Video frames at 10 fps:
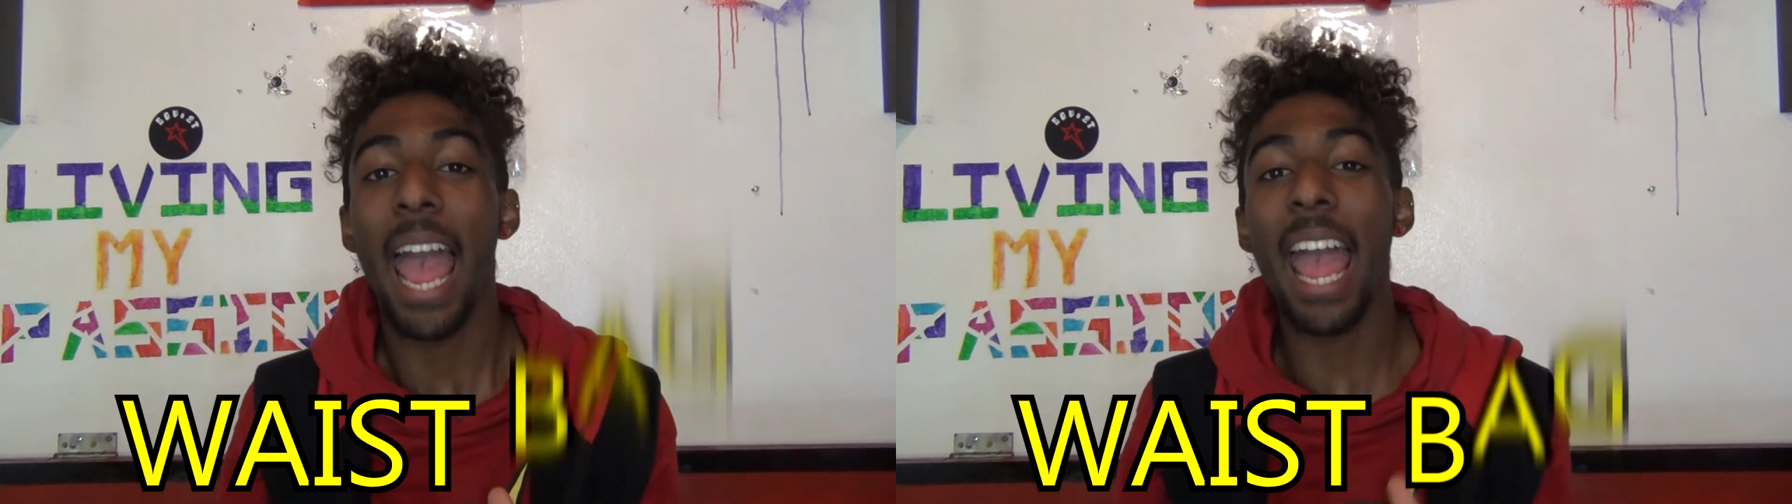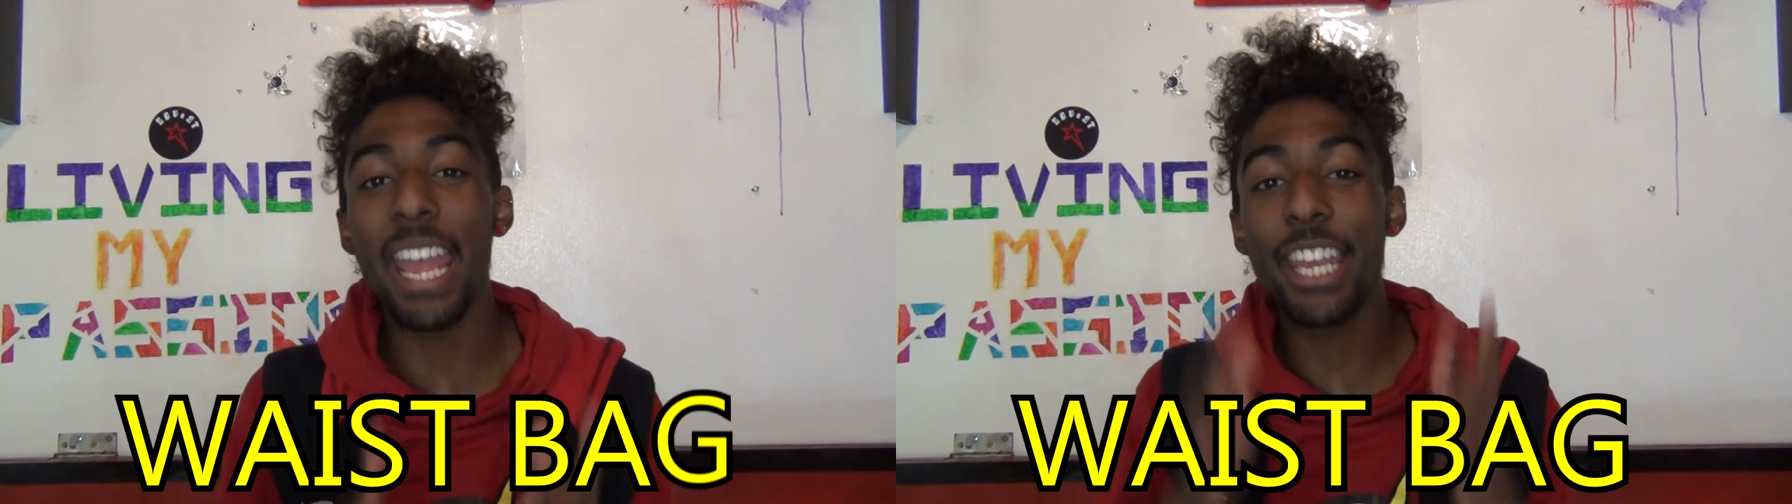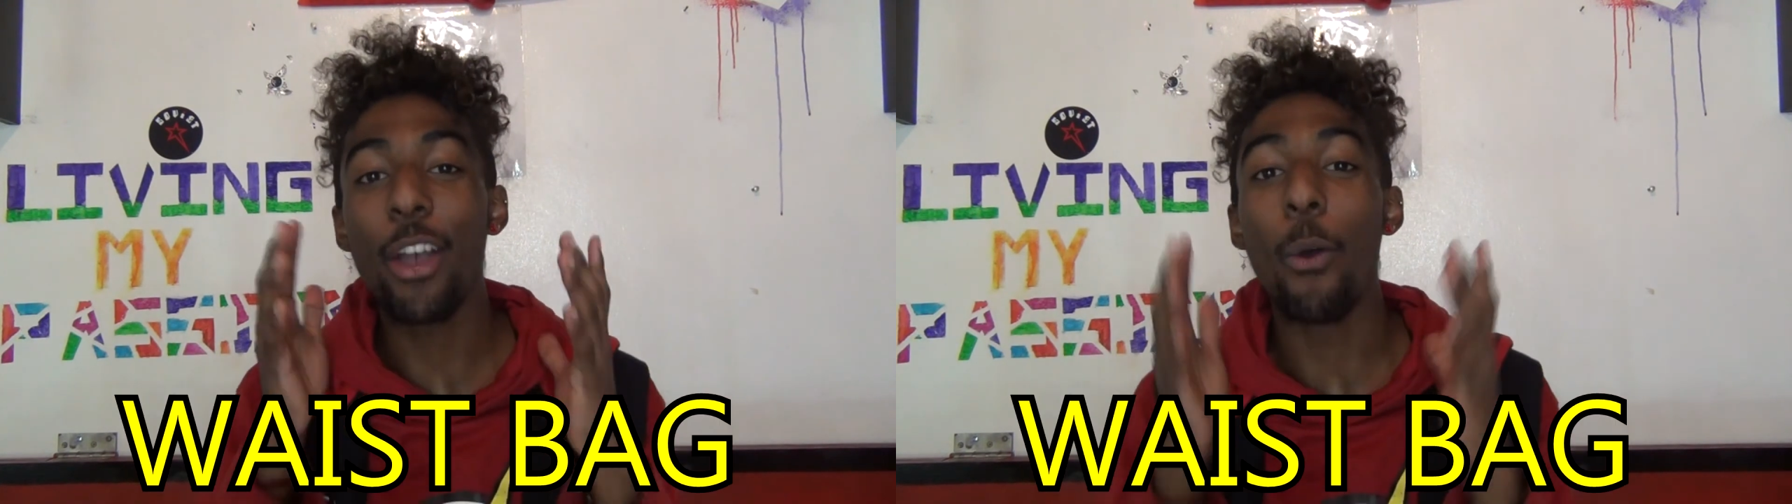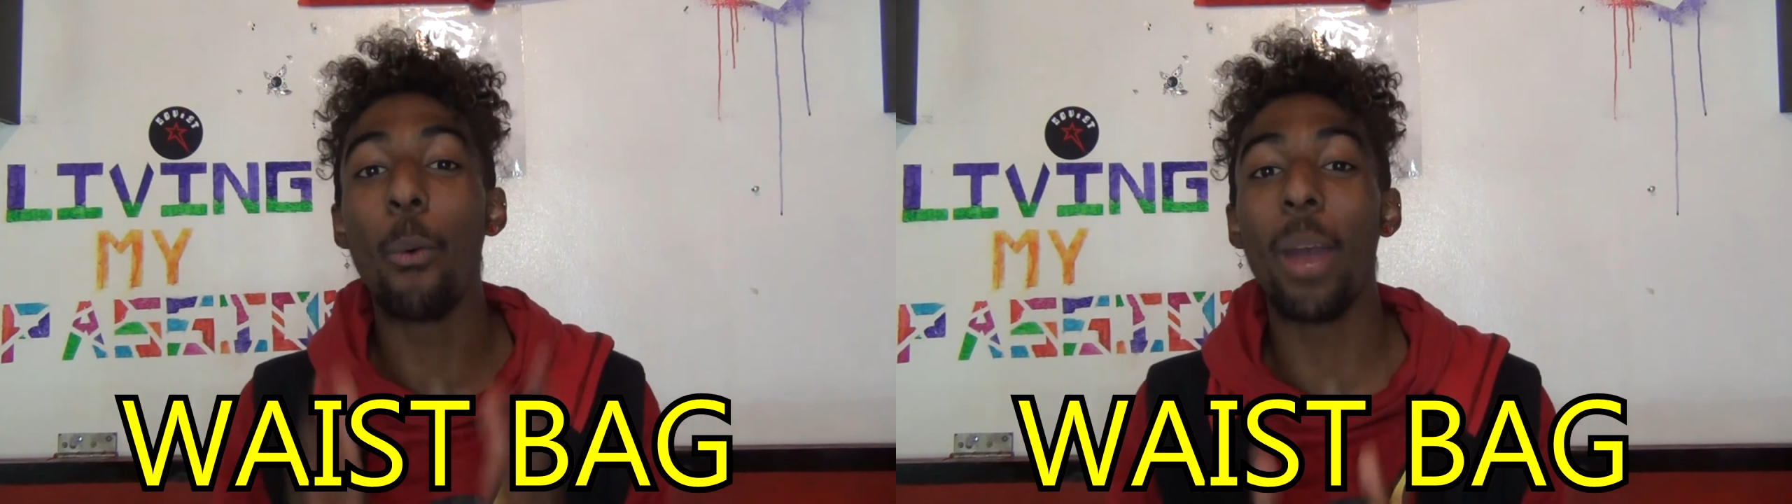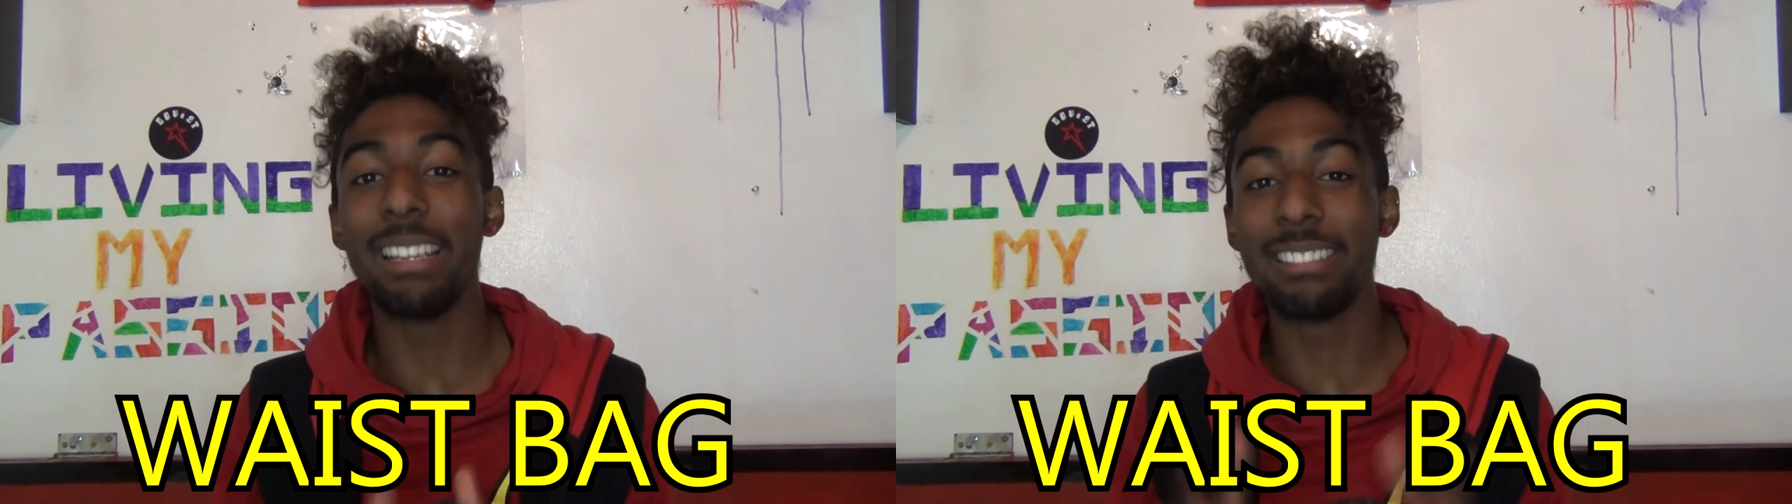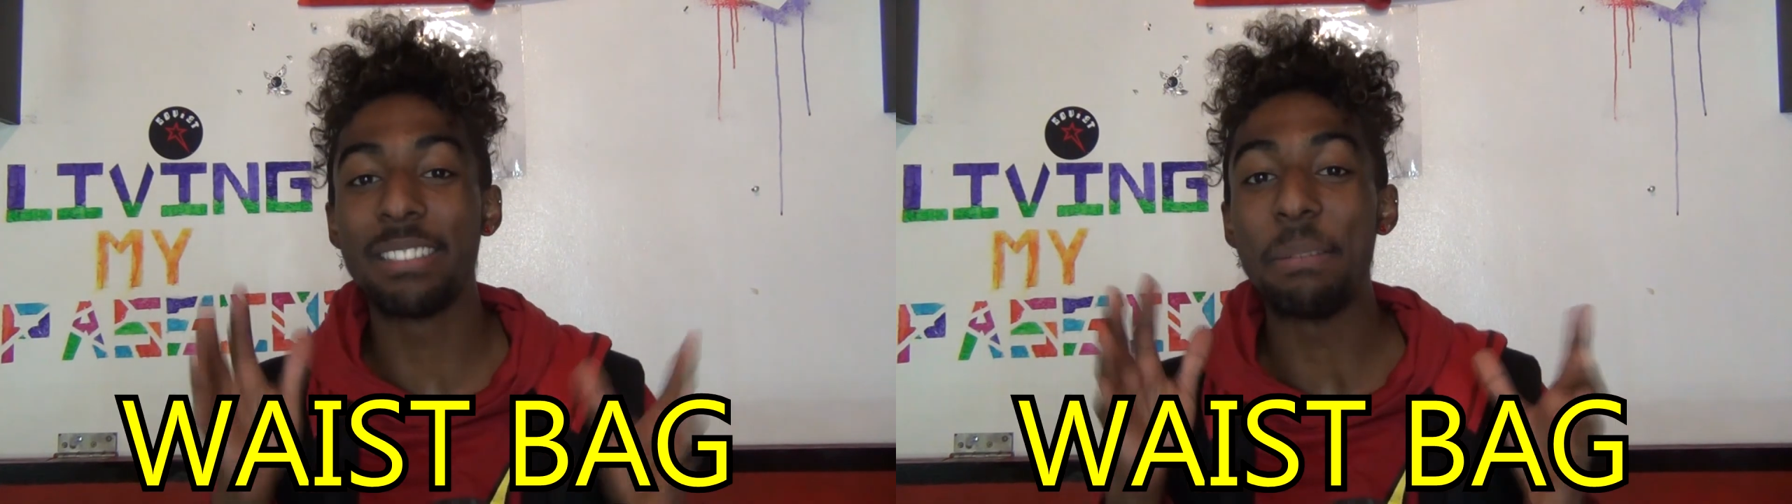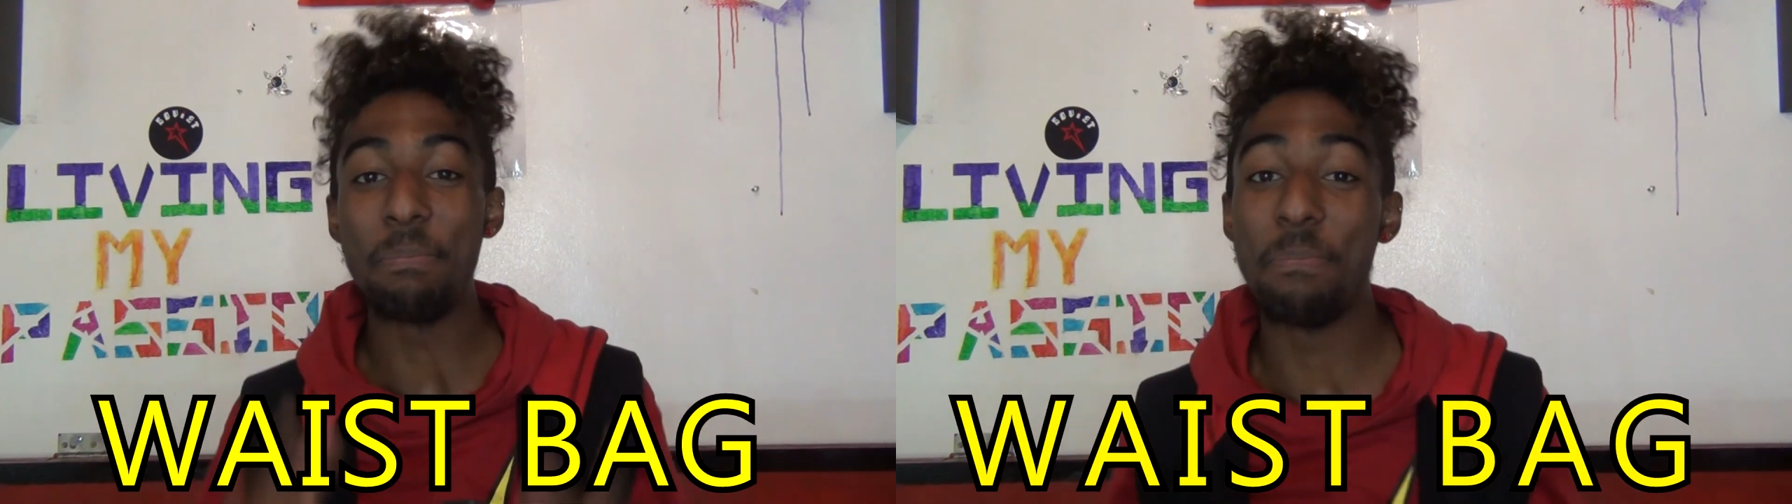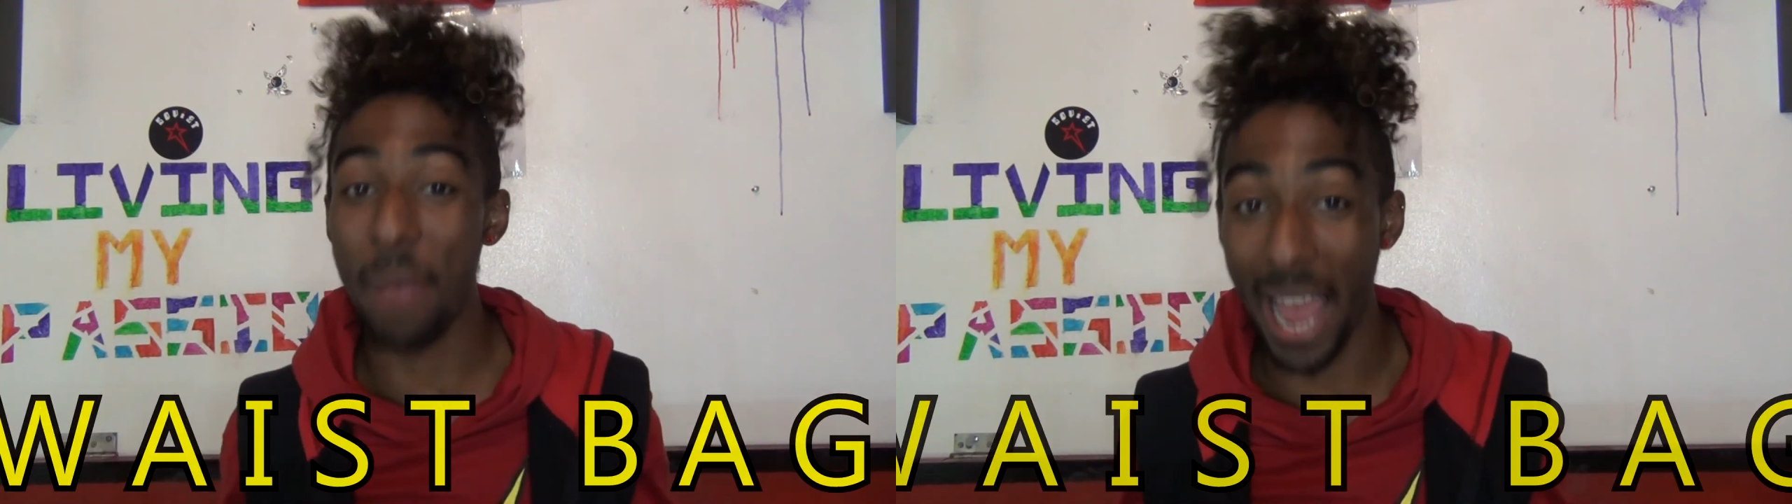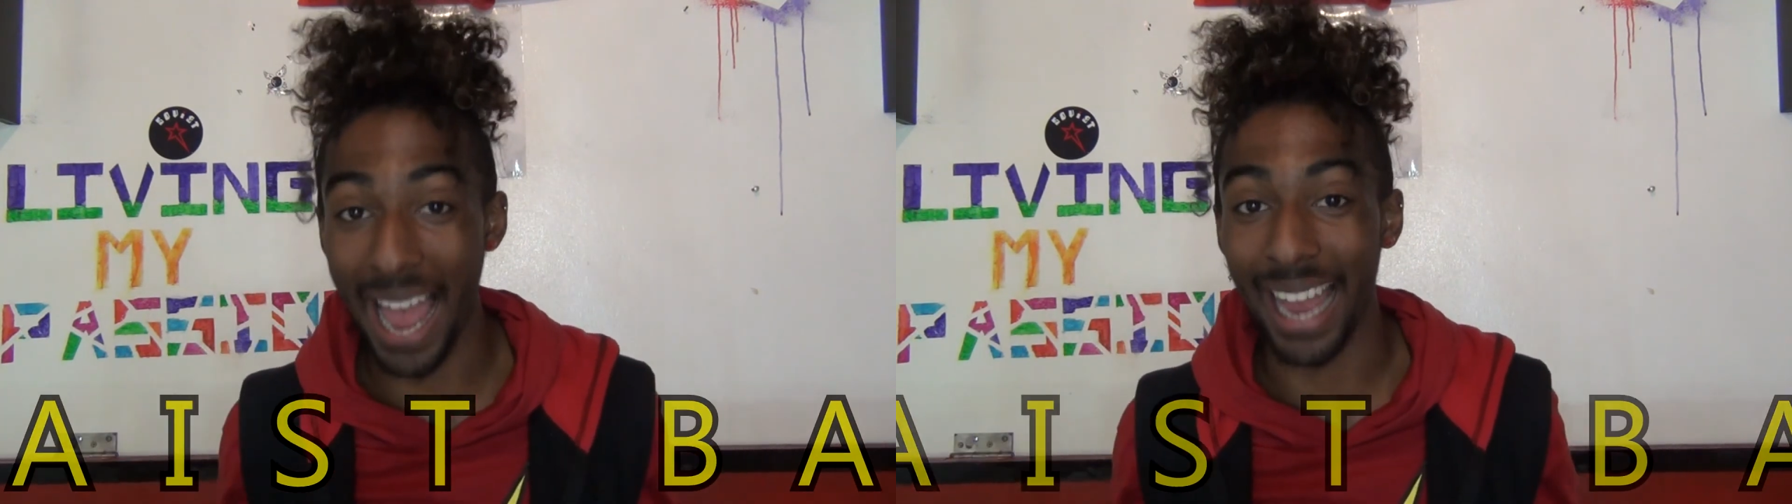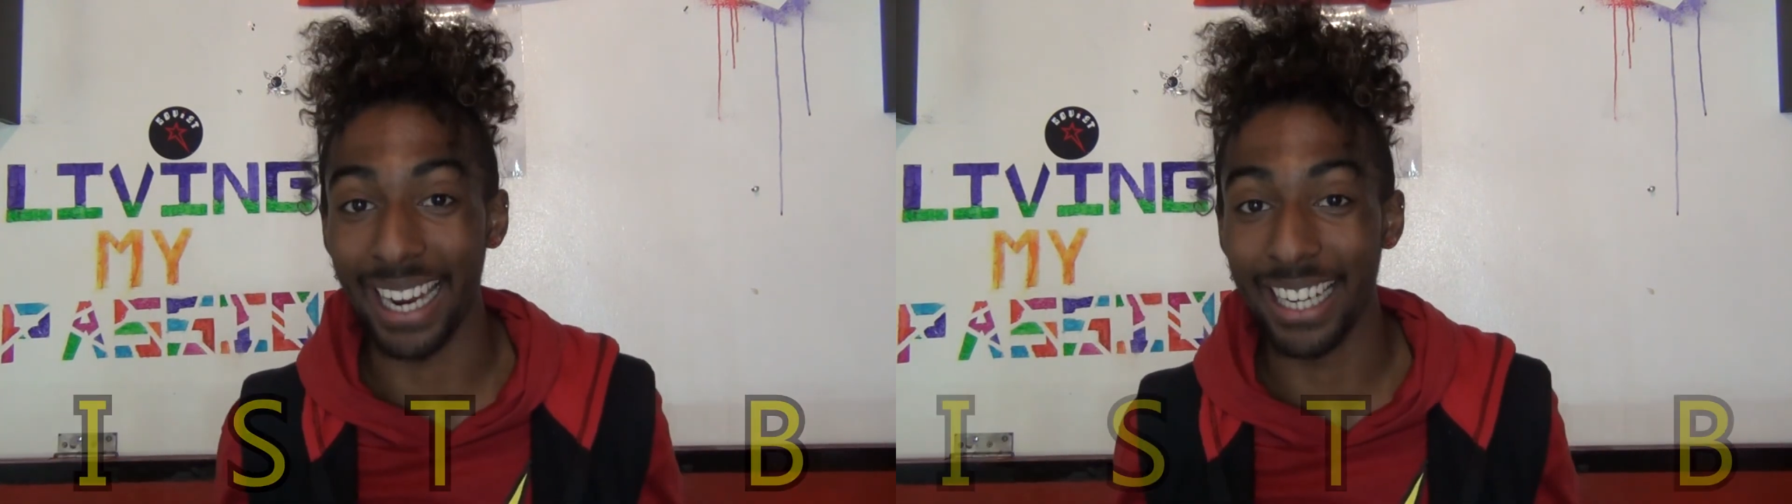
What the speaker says: a waist bag.